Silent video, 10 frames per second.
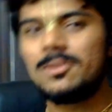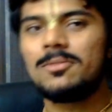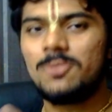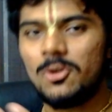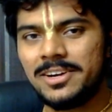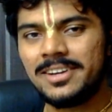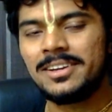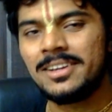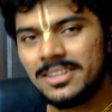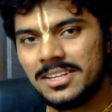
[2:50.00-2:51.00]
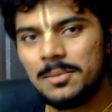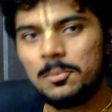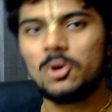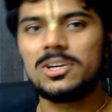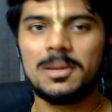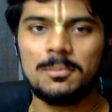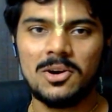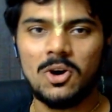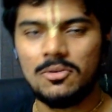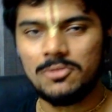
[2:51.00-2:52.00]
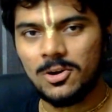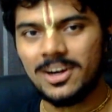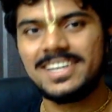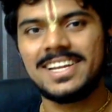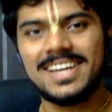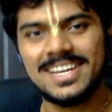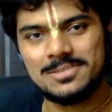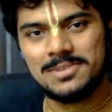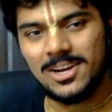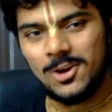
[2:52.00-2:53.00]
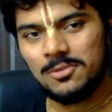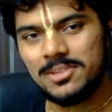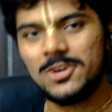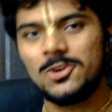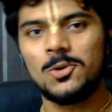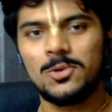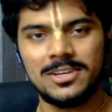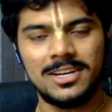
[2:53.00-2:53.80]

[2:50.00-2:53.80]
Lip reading: forwarding the port number of your container as well along with your node,